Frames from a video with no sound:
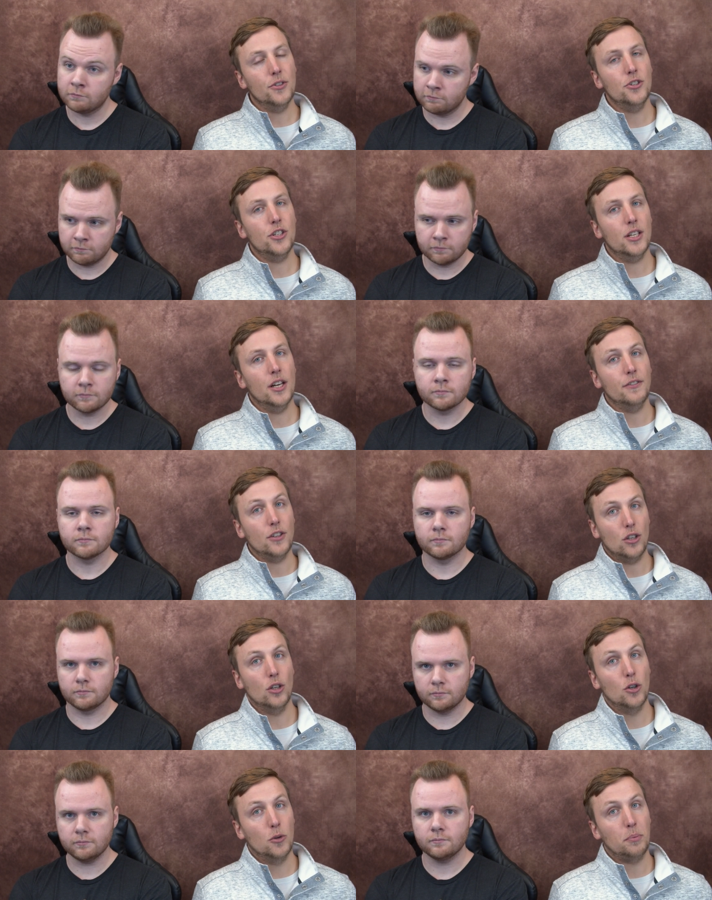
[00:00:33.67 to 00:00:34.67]
Speaker 1: Fushi, of
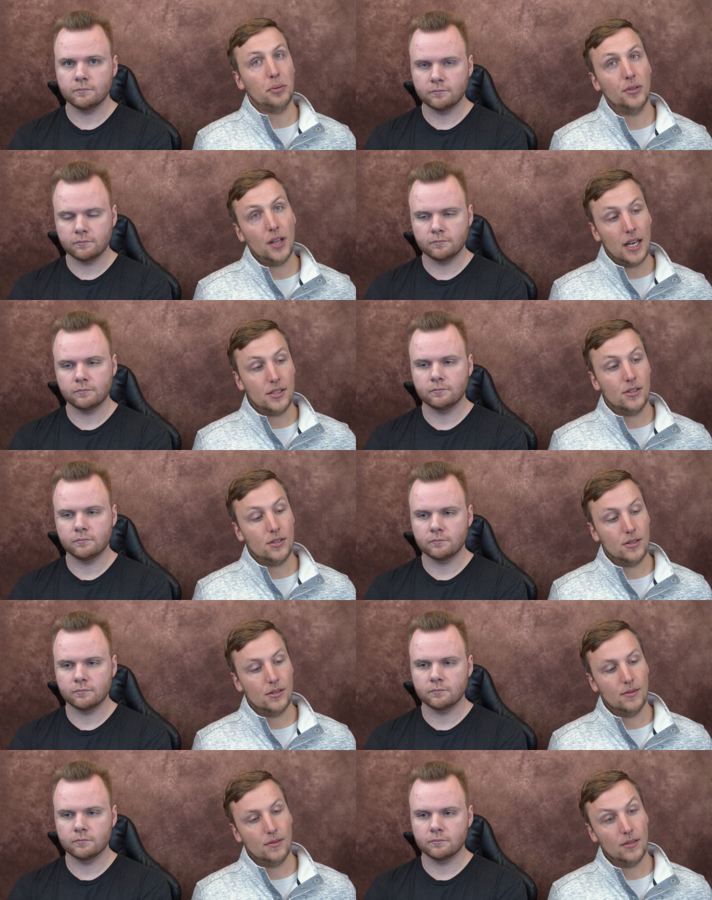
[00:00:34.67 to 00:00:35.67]
you mm -hmm.
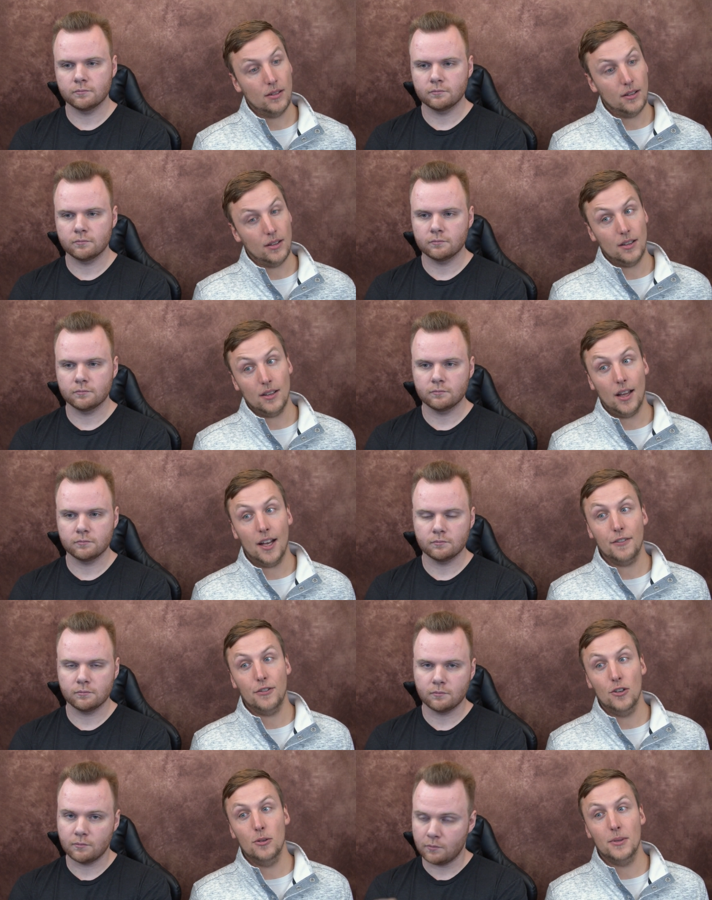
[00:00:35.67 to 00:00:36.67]
plus a lot
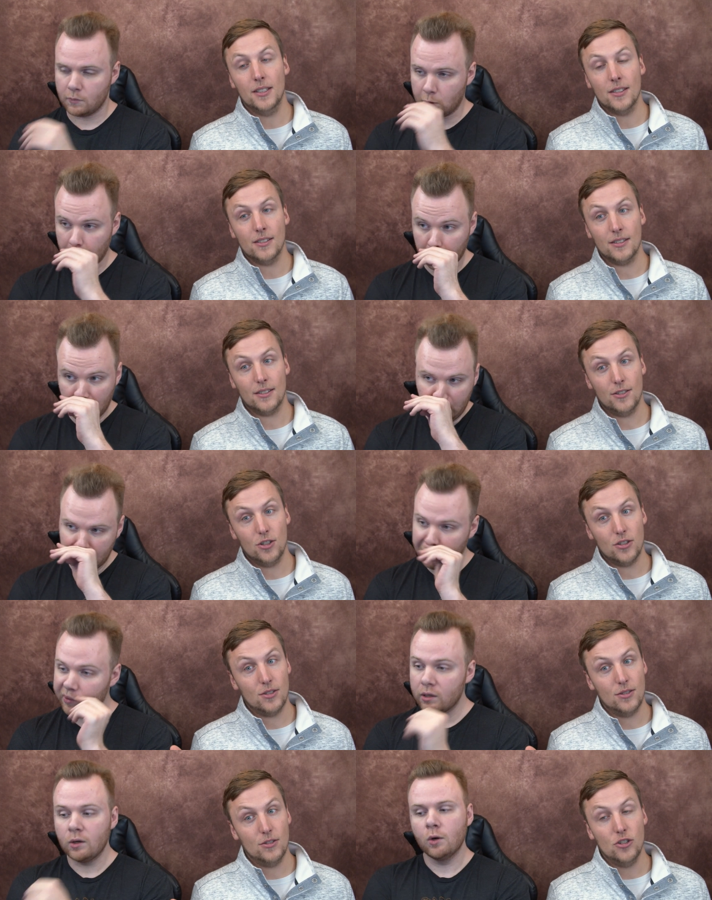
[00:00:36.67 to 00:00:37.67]
of humans
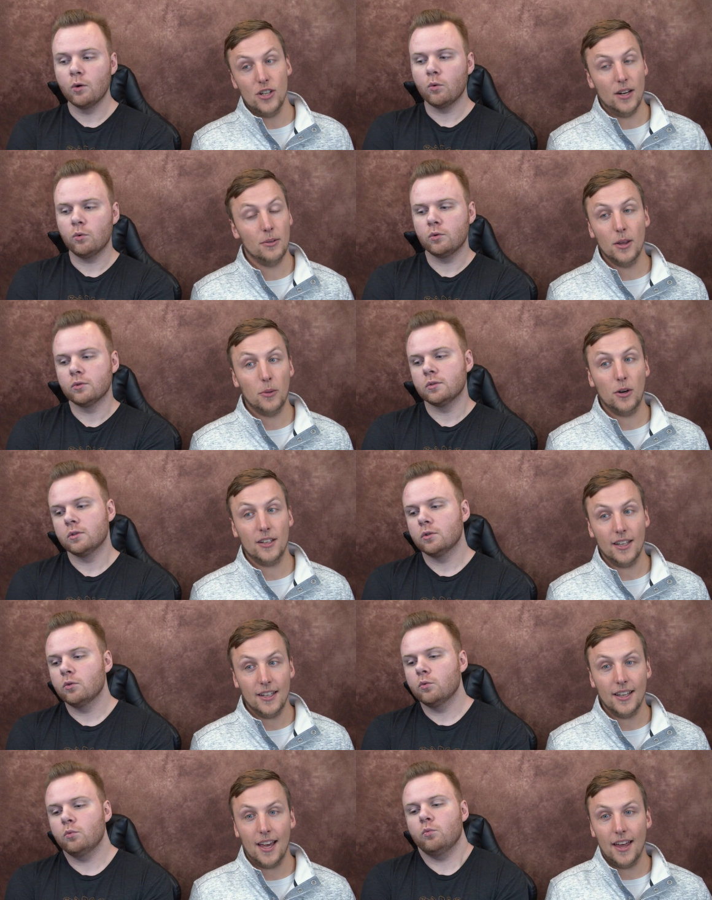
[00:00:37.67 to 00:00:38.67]
just generally
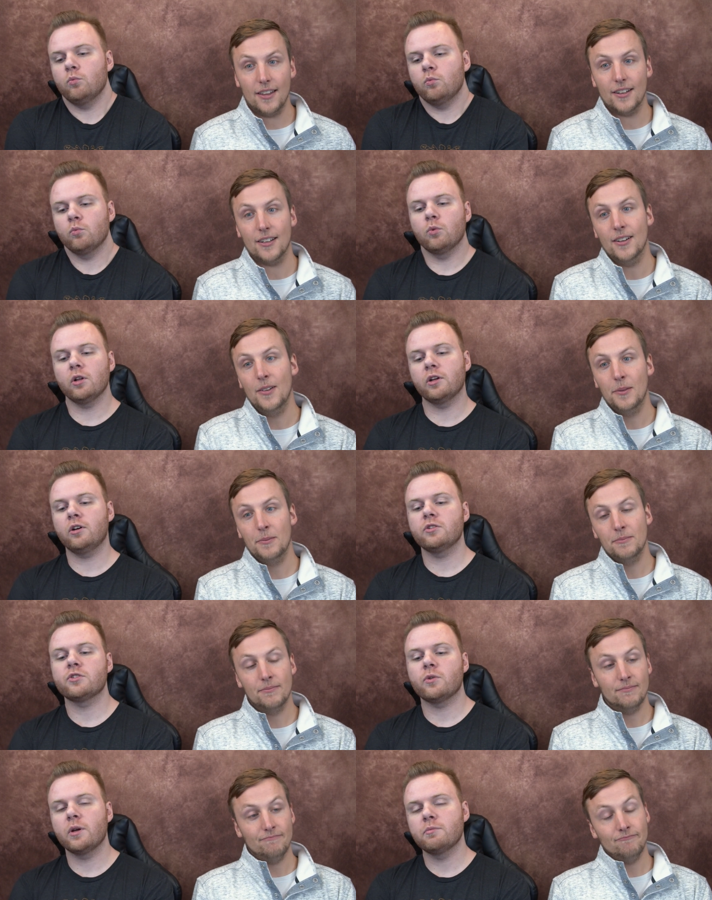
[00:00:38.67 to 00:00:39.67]
working together. Well,
Speaker 2: and
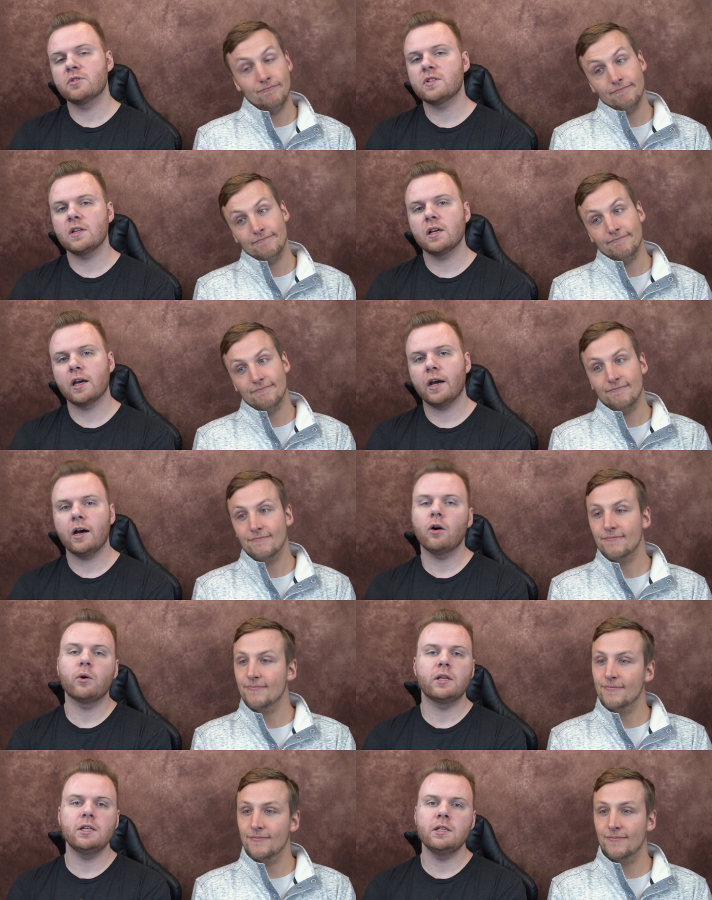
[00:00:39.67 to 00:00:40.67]
also him seeing
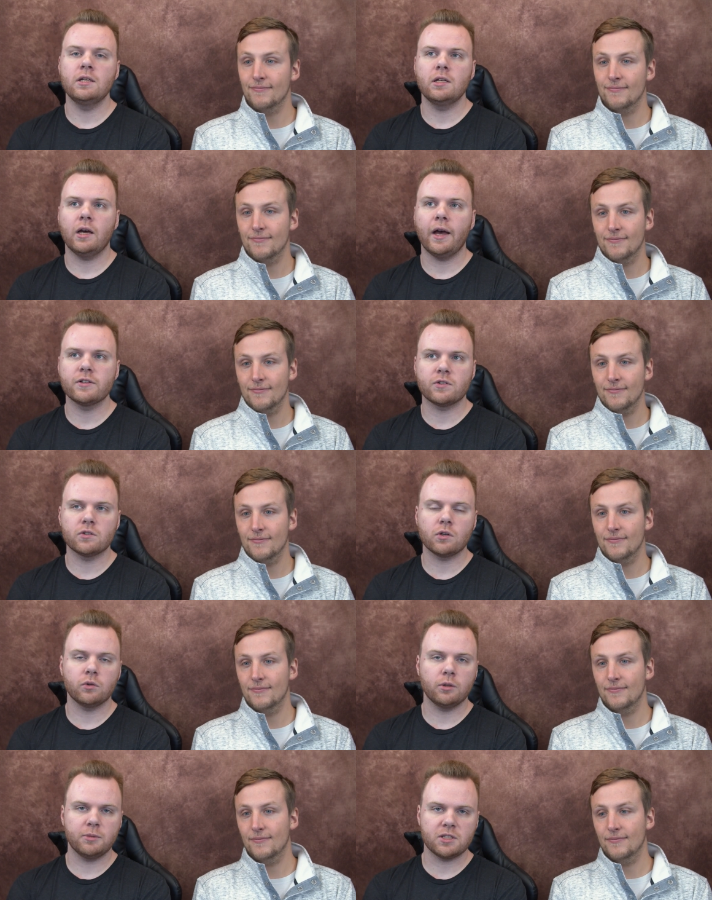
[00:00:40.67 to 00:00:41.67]
how he has his
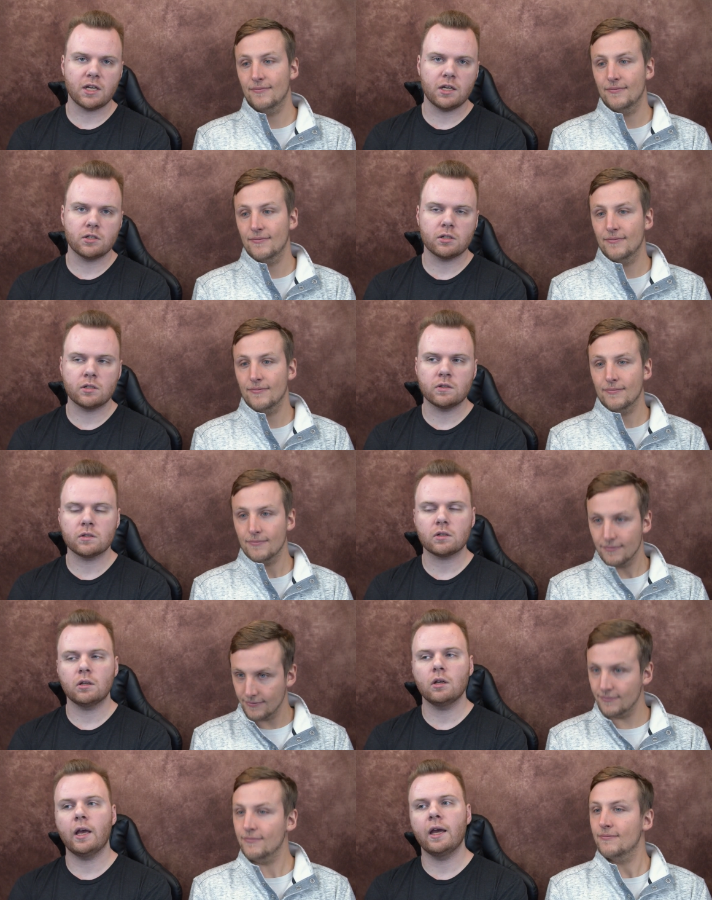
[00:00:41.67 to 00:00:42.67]
own limitations
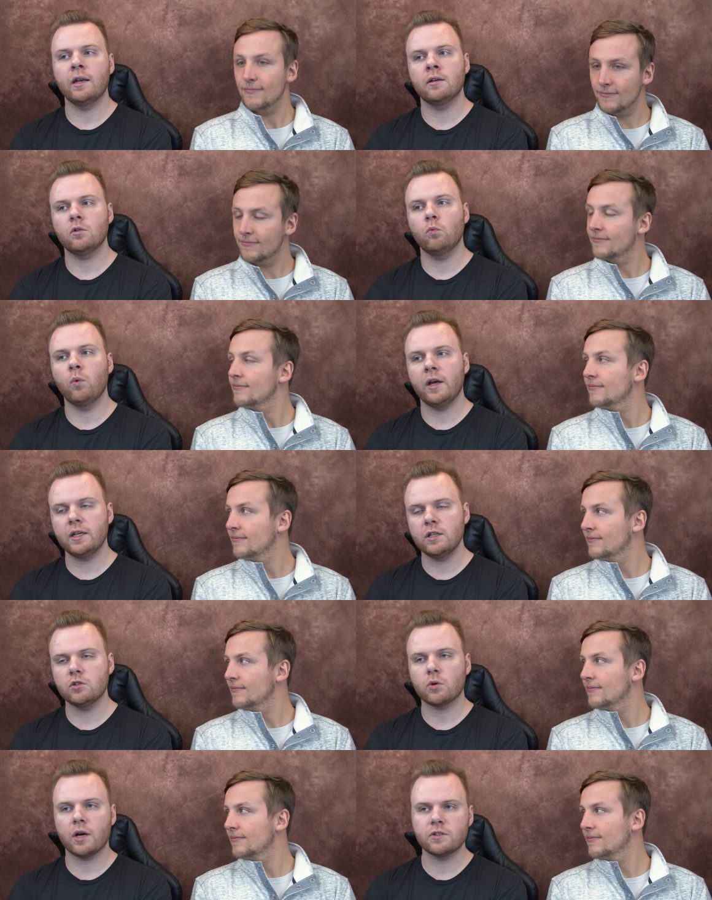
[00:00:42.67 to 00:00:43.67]
mm -hmm. and when
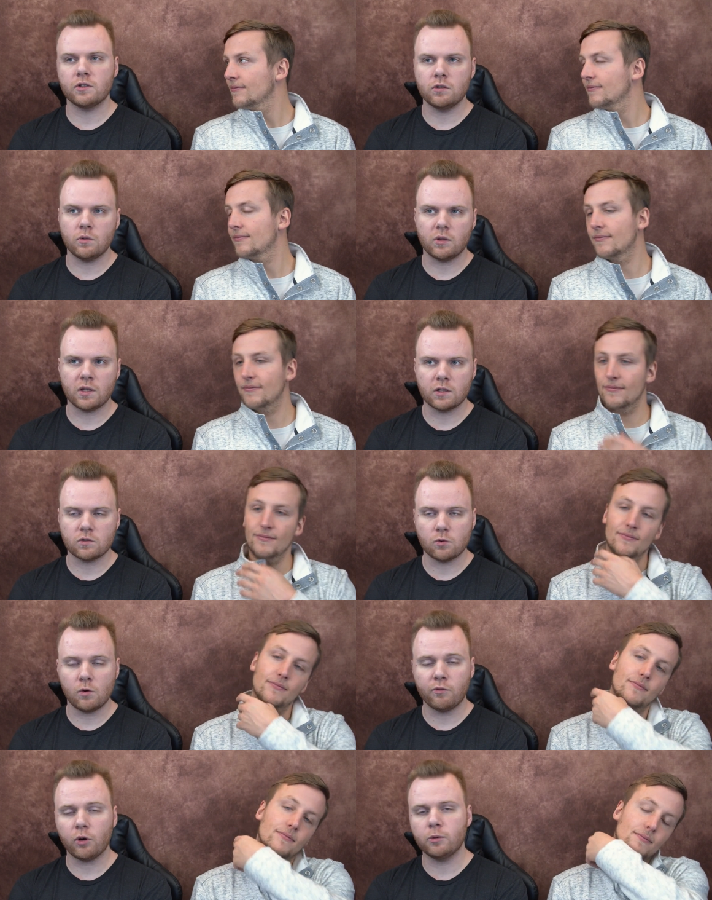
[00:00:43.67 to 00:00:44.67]
he tries to do things
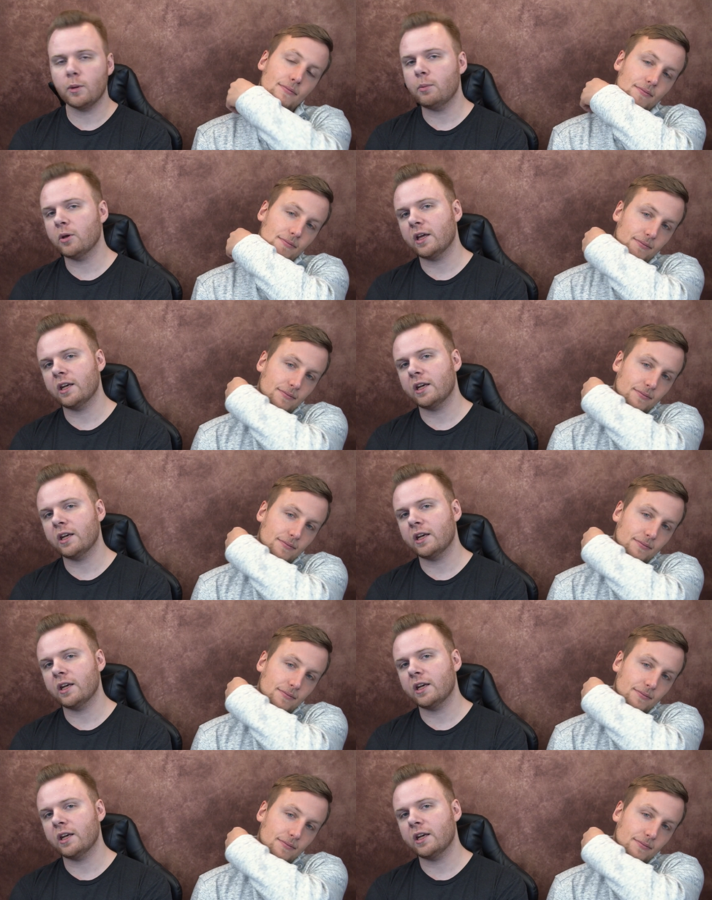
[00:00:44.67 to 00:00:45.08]
to avoid people